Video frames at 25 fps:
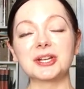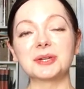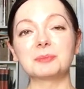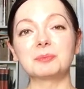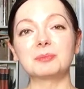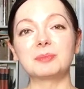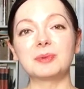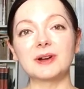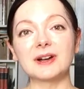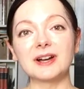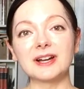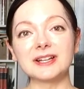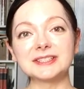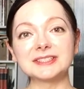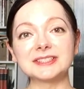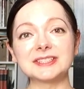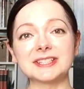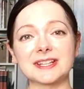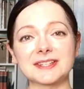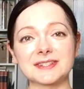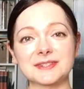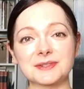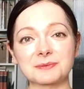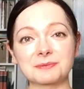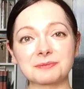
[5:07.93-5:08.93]
but it
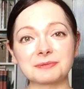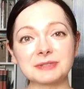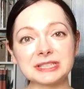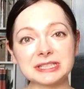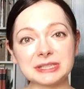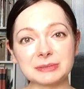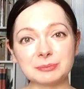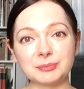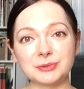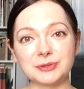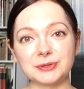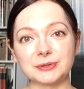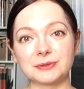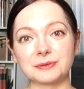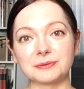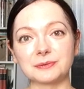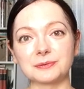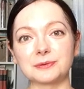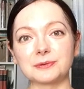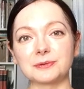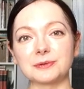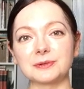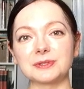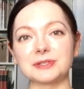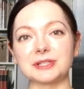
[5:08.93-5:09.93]
has a really
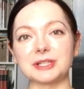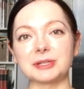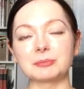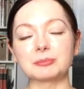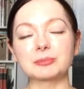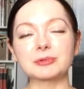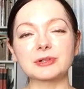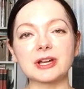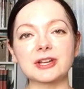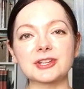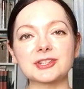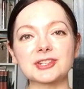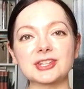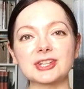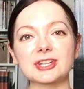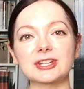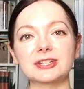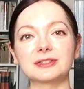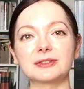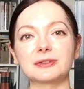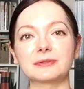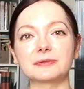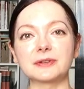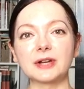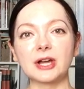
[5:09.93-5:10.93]
beautiful
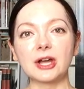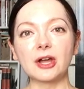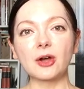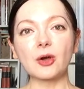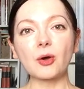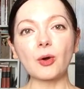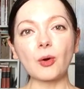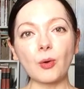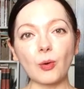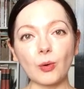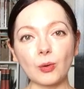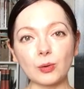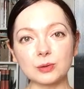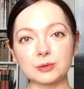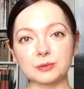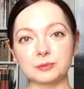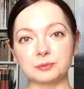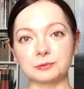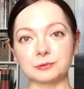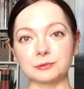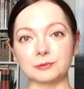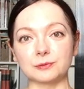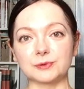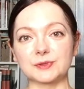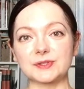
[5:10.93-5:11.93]
impression of cold
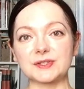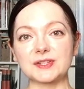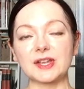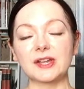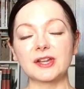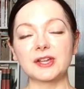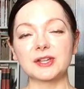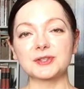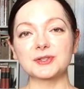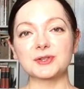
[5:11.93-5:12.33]
woods.